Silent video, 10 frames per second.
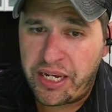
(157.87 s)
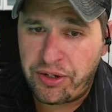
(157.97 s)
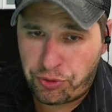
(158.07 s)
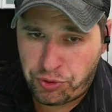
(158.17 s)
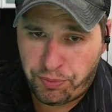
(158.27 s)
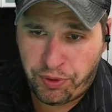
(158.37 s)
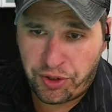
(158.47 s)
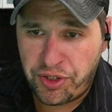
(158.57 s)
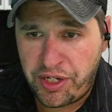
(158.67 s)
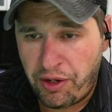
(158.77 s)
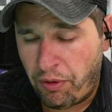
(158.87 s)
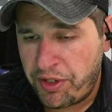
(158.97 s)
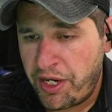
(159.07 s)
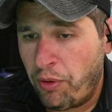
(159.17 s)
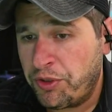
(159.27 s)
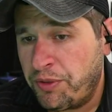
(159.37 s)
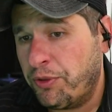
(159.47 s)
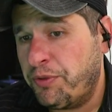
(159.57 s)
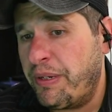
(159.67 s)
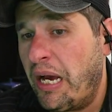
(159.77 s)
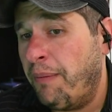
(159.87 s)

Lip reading: Industrial production year on year was supposed to be